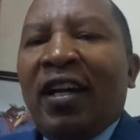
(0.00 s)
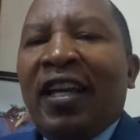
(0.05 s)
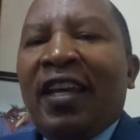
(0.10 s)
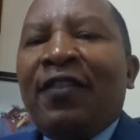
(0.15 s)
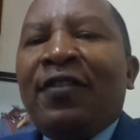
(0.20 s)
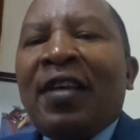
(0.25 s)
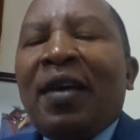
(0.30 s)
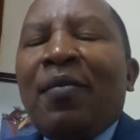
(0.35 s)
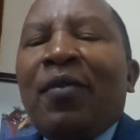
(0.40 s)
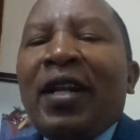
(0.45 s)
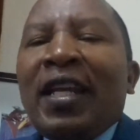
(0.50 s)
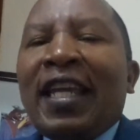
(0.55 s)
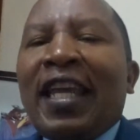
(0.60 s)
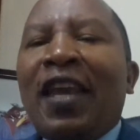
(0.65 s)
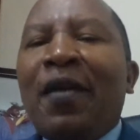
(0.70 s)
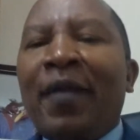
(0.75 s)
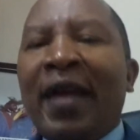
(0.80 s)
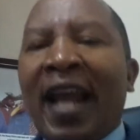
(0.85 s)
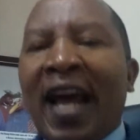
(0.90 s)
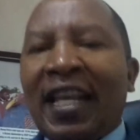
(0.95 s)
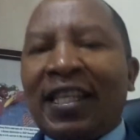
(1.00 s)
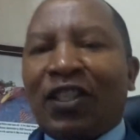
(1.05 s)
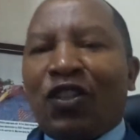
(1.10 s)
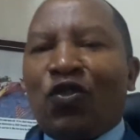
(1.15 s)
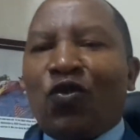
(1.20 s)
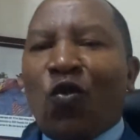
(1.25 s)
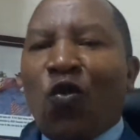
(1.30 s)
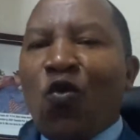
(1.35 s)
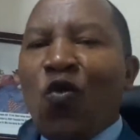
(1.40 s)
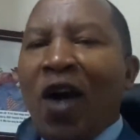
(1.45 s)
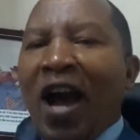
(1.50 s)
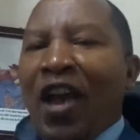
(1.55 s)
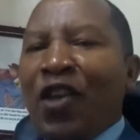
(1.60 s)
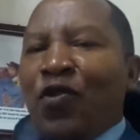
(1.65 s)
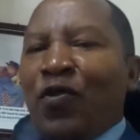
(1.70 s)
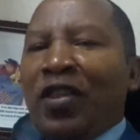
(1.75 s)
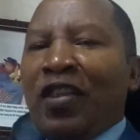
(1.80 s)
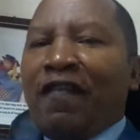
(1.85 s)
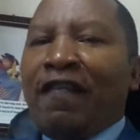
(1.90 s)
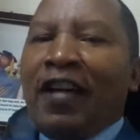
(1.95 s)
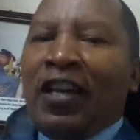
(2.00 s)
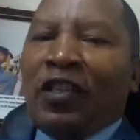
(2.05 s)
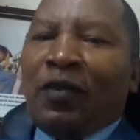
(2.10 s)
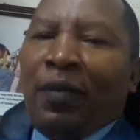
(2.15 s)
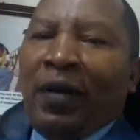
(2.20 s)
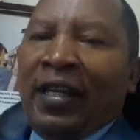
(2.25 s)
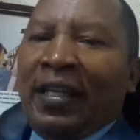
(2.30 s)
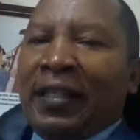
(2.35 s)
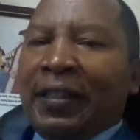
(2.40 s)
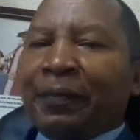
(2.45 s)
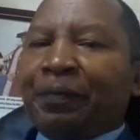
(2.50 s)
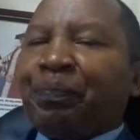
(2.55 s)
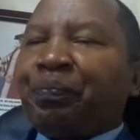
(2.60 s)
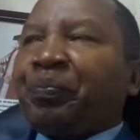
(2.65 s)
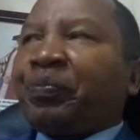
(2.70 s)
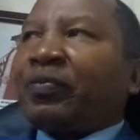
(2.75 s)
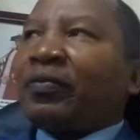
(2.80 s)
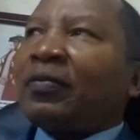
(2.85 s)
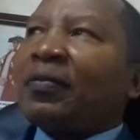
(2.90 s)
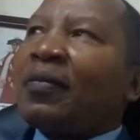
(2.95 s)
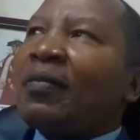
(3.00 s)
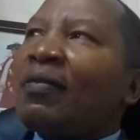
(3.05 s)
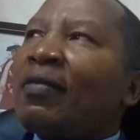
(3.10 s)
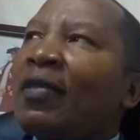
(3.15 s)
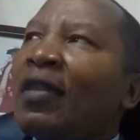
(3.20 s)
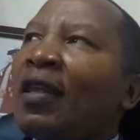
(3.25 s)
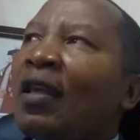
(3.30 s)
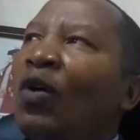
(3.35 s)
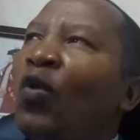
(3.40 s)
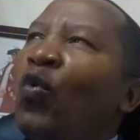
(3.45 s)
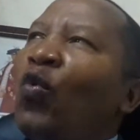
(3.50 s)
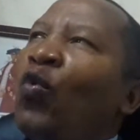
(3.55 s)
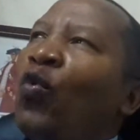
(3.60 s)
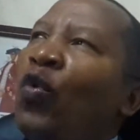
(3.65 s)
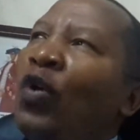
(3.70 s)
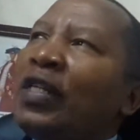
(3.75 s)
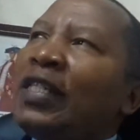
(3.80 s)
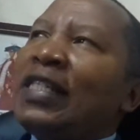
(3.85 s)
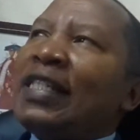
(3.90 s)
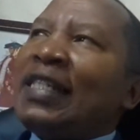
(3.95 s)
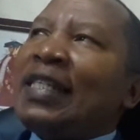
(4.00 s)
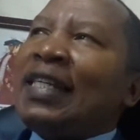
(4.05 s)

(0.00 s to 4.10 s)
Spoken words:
If somebody came and asked you, who are you in the first place? What